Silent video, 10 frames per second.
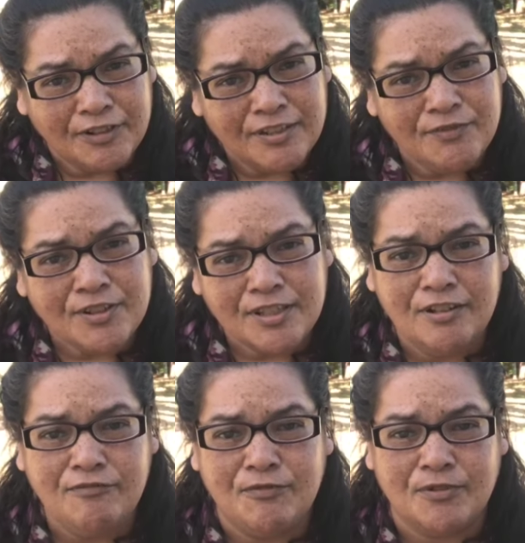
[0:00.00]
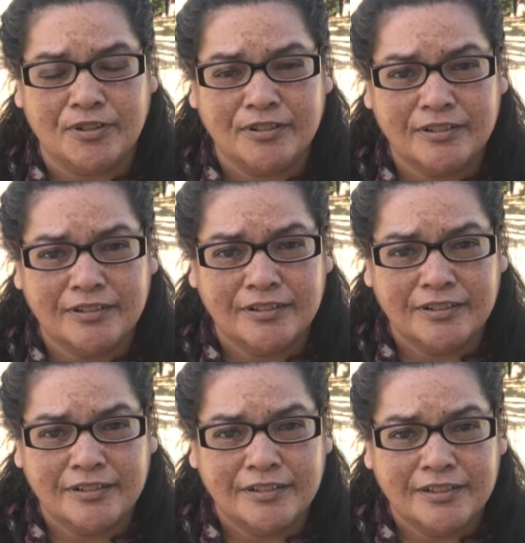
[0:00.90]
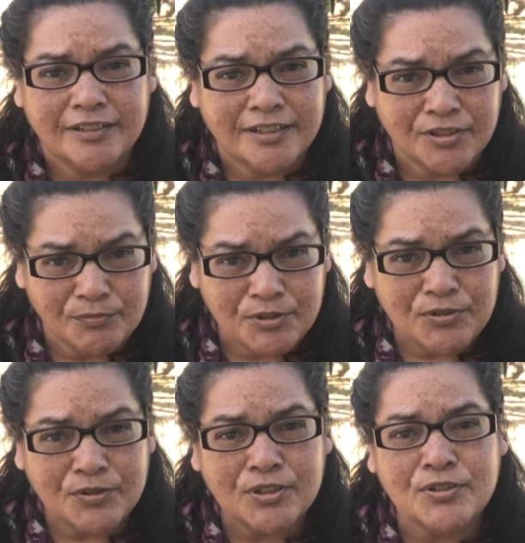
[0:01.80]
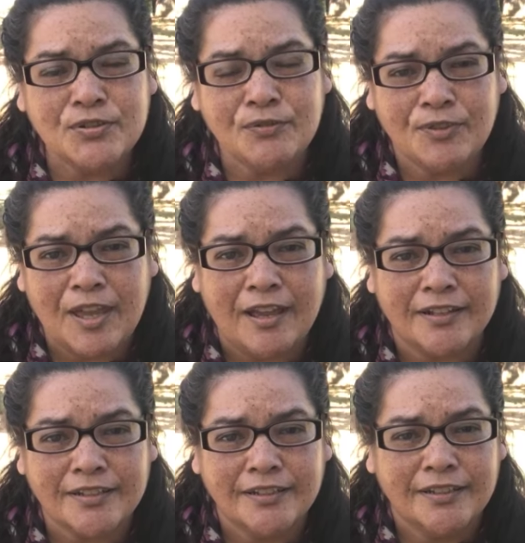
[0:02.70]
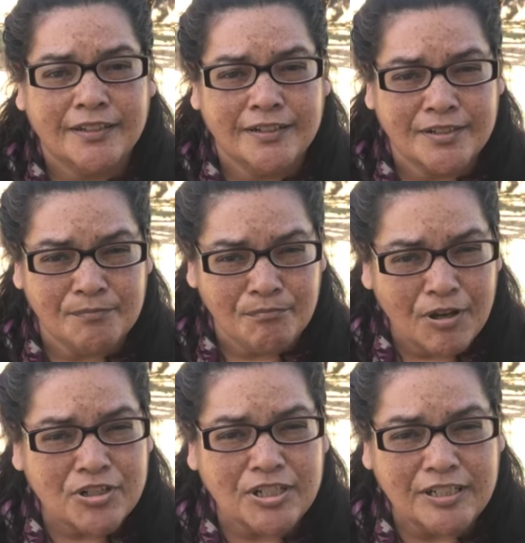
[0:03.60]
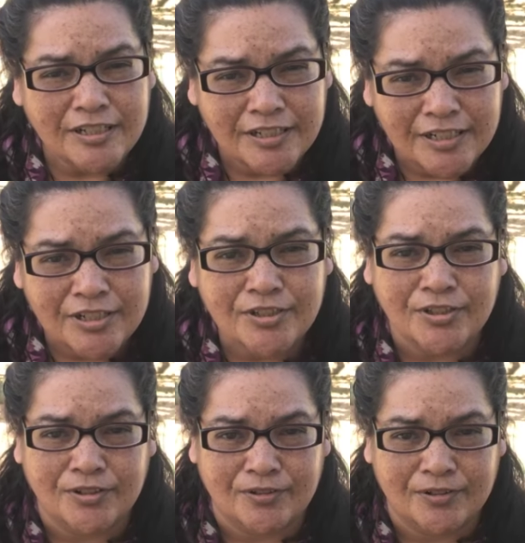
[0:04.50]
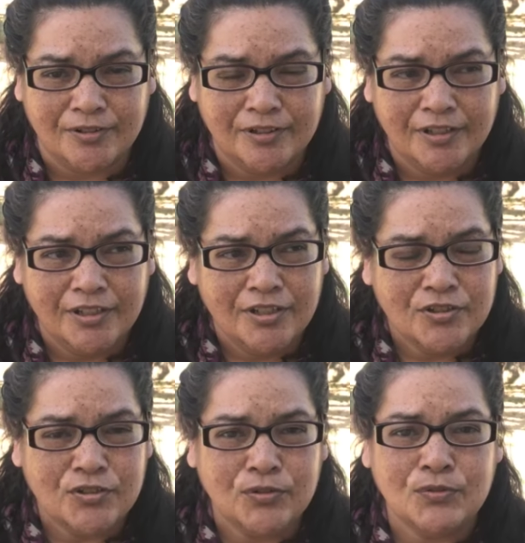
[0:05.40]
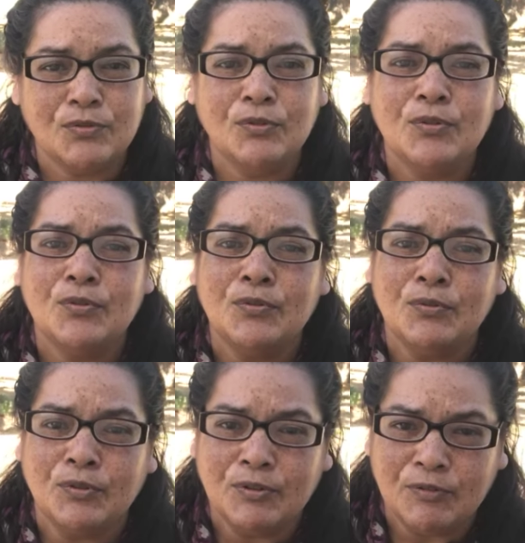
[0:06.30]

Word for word: need to forgive yourself for. Because when you can do that, it is much easier to